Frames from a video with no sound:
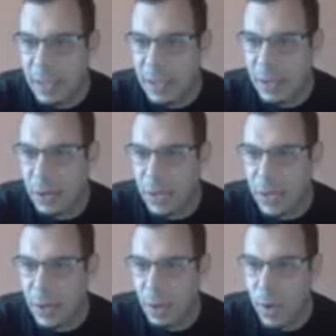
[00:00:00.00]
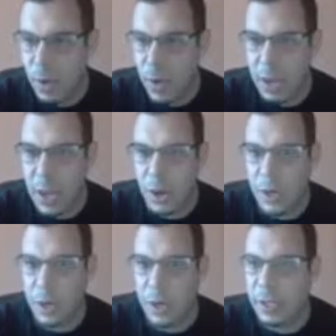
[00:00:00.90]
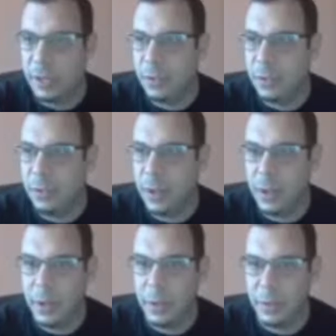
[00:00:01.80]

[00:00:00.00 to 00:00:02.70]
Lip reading: thinking they're gonna get away with it? Oh, here it is.